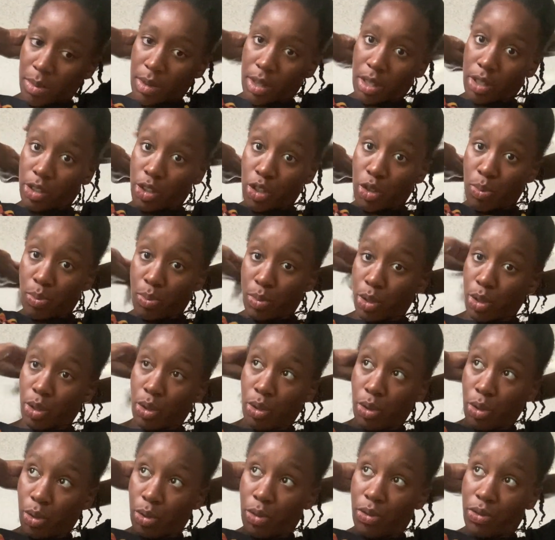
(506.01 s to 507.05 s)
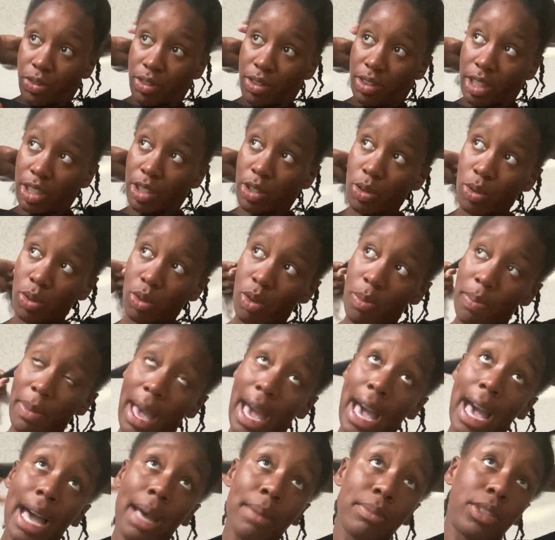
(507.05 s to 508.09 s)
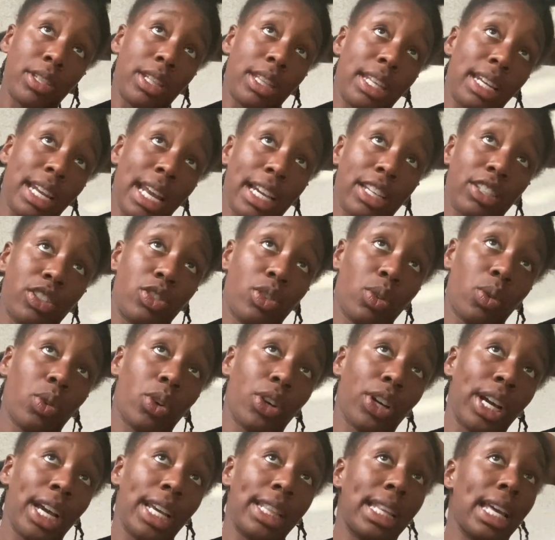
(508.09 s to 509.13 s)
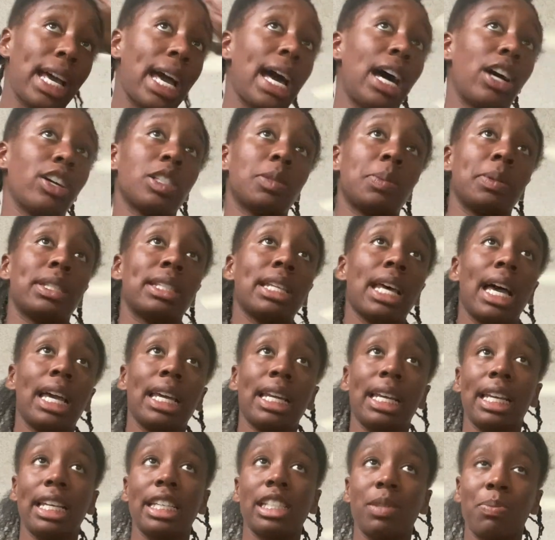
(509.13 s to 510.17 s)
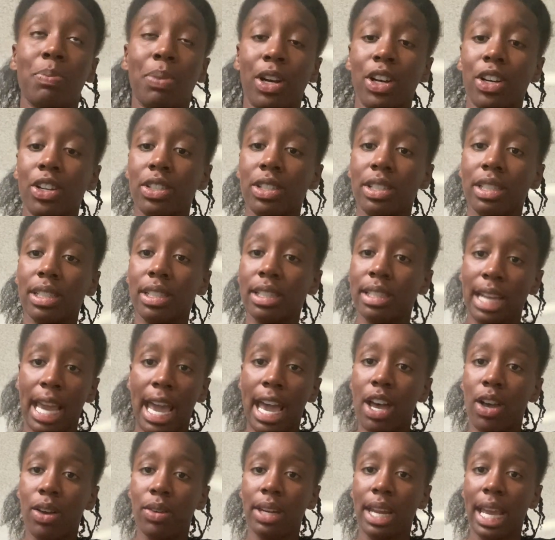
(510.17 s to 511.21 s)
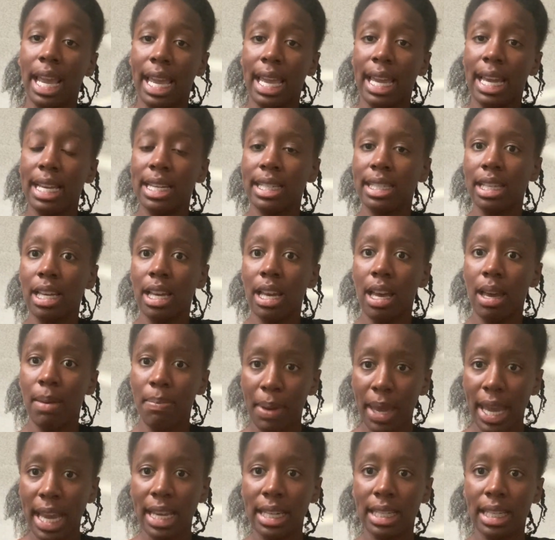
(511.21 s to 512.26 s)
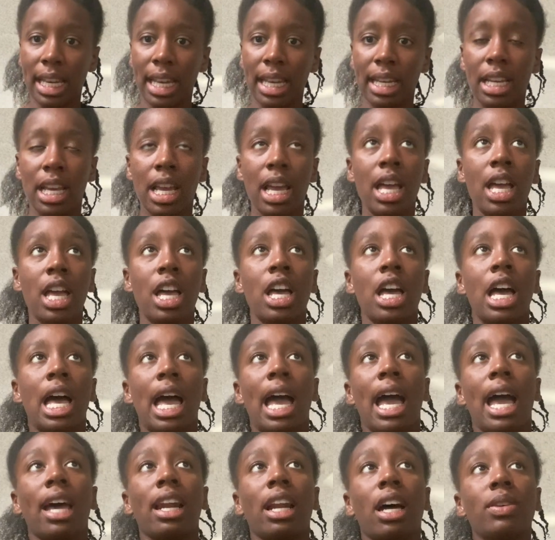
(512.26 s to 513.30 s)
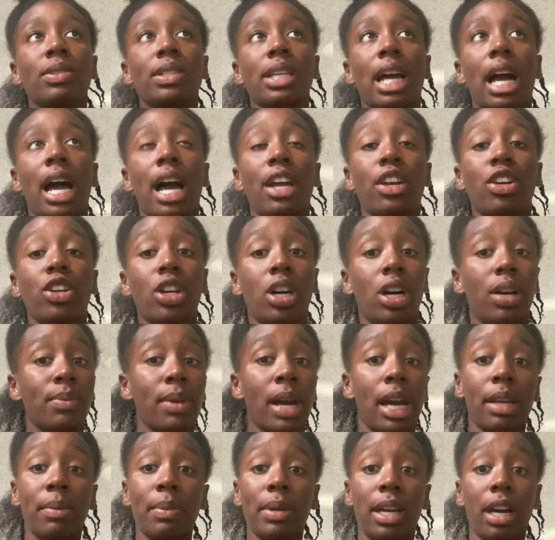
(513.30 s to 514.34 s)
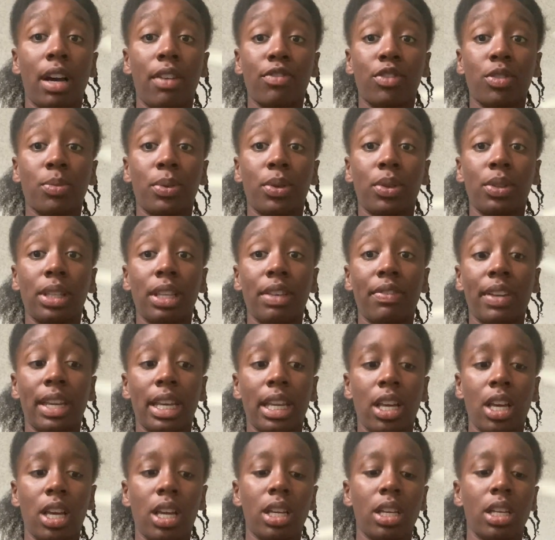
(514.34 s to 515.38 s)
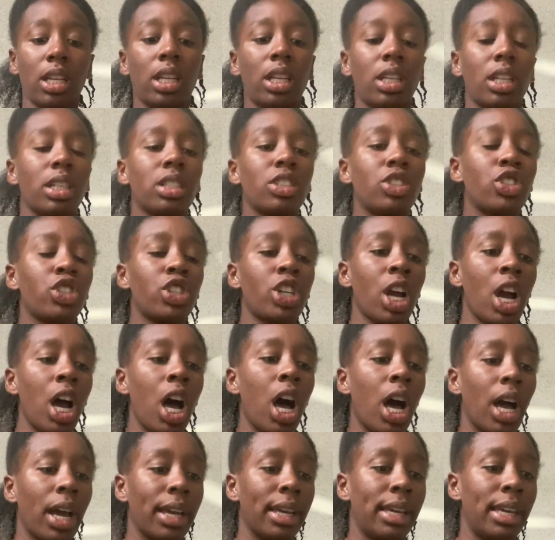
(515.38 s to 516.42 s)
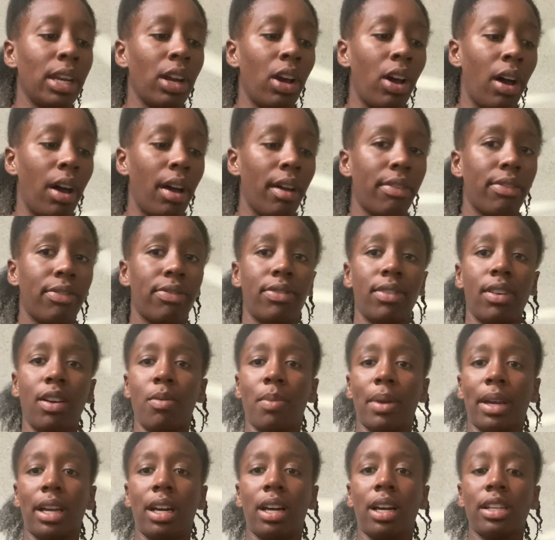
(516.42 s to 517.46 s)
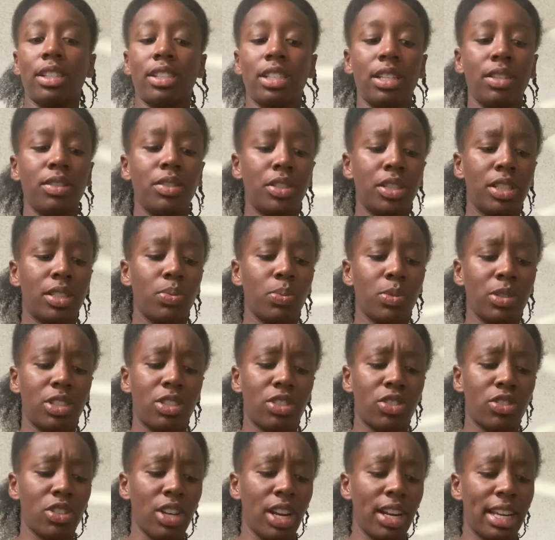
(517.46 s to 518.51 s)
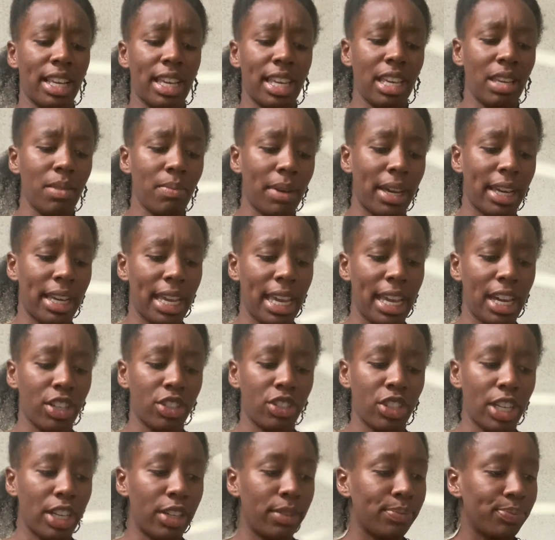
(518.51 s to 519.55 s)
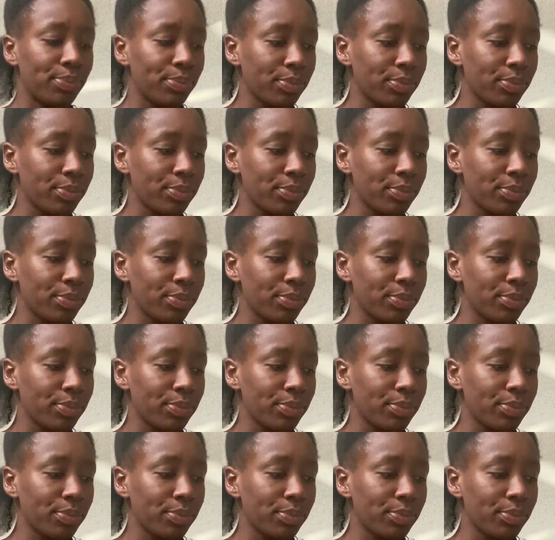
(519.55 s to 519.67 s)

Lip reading: You move the Google map to the next door and the house beside it is burnt down and abandoned. And I was like, I know I'm not going to be comfortable living it. Chunk, get off. Oh, my gosh. He just was trying to eat my hair gel.